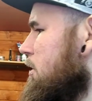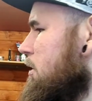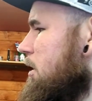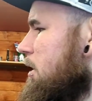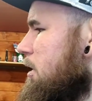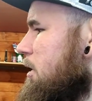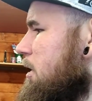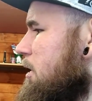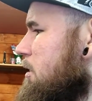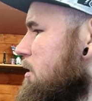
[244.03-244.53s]

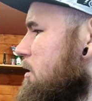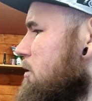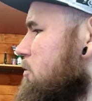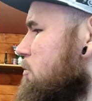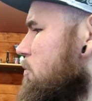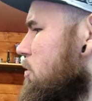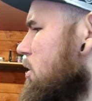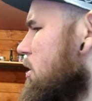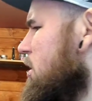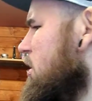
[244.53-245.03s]
Yeah, get
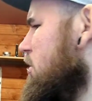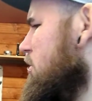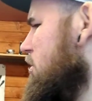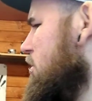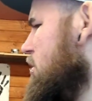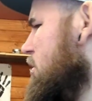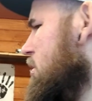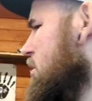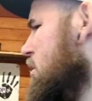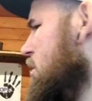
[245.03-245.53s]
these
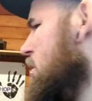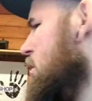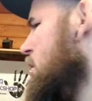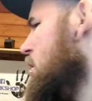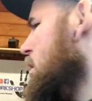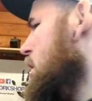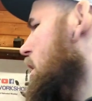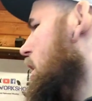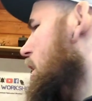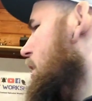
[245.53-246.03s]
wires
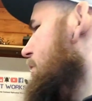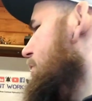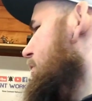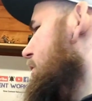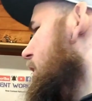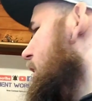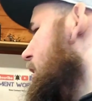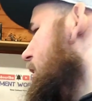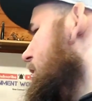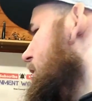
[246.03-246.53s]

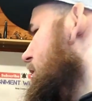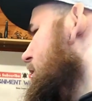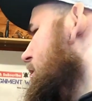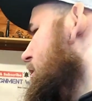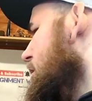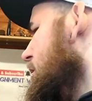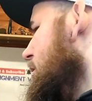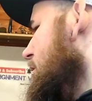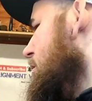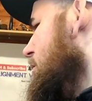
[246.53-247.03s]
undone
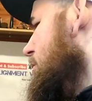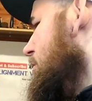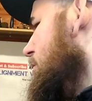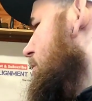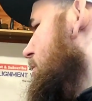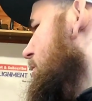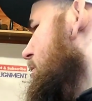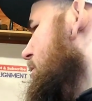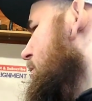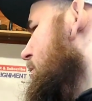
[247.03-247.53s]

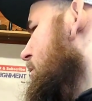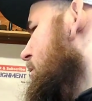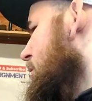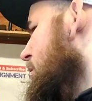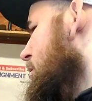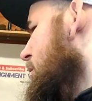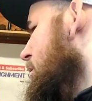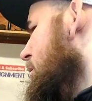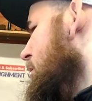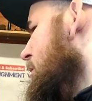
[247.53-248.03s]
or
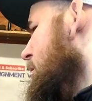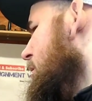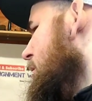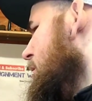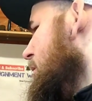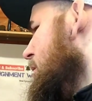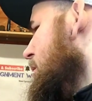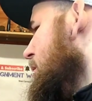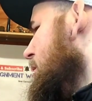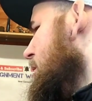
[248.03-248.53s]

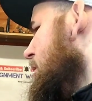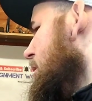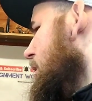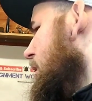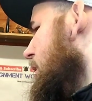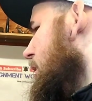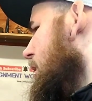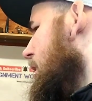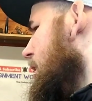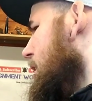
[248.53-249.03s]

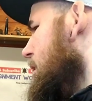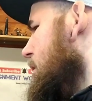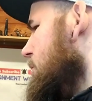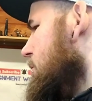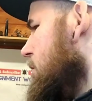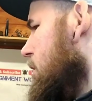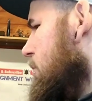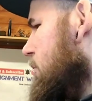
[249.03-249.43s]
unclipped.